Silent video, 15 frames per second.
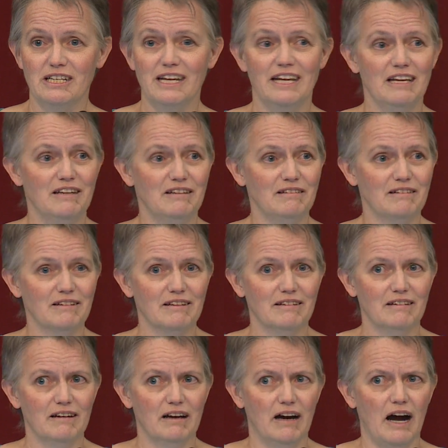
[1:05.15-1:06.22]
In,
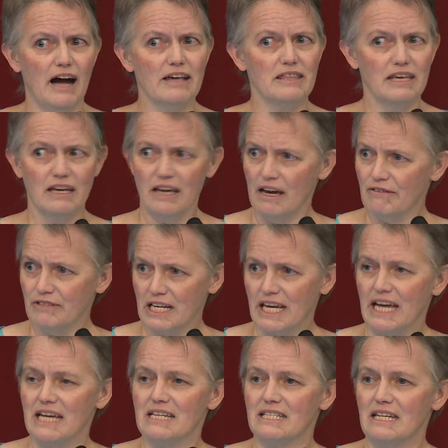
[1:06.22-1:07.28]
I think, every
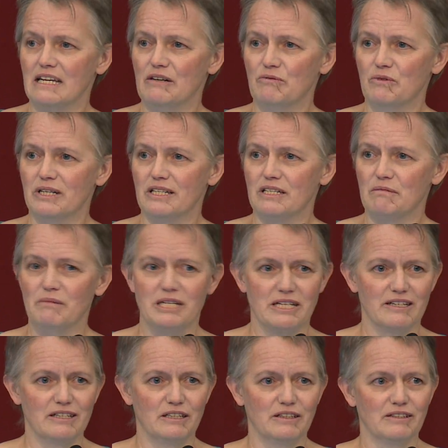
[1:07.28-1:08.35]
case, it was
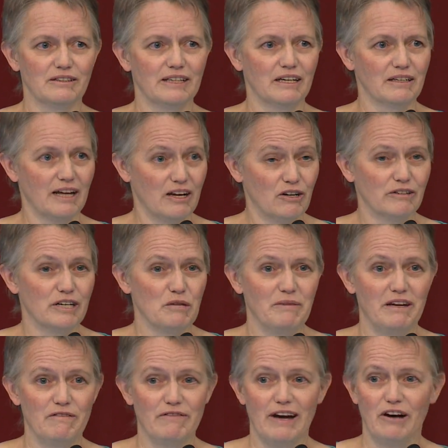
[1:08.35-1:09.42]
material that had already
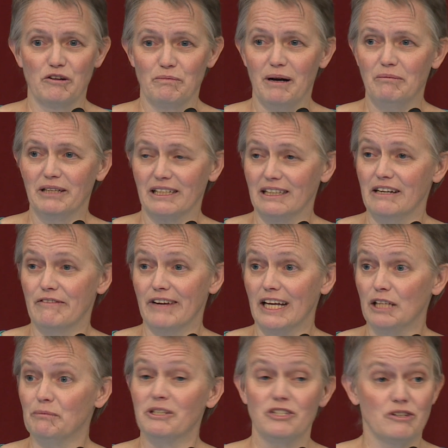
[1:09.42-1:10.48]
been found publicly
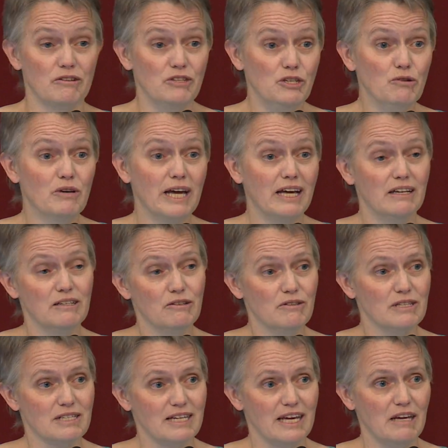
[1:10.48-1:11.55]
available. So you can do the
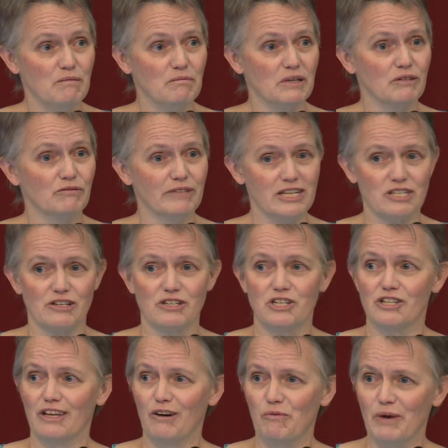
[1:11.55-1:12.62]
same research
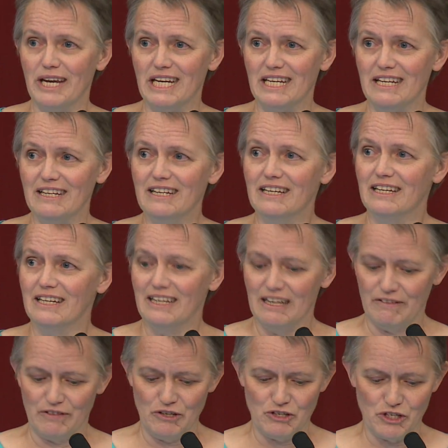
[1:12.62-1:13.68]
that we did
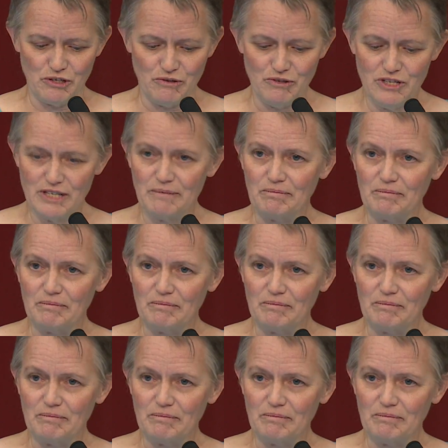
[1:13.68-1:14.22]
if you choose.